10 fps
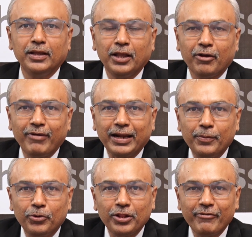
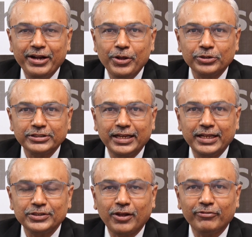Welcome to the video
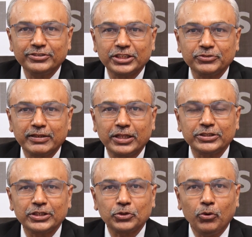series of Chess with the
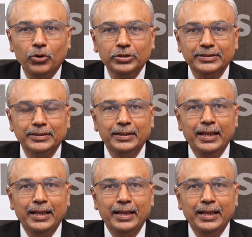Chess course.